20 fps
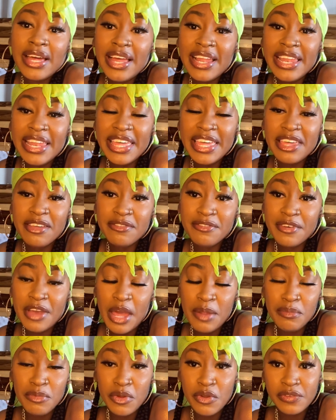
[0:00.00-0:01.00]
leave
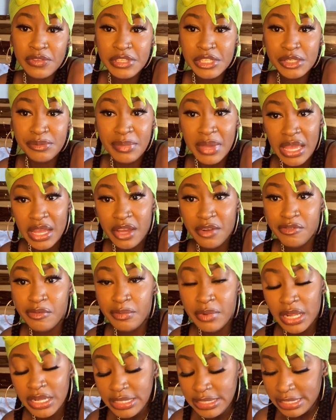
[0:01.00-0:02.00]
and move to Jamaica from
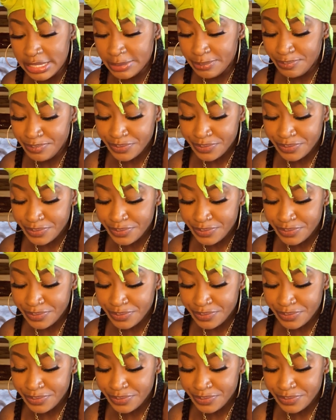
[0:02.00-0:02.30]
London?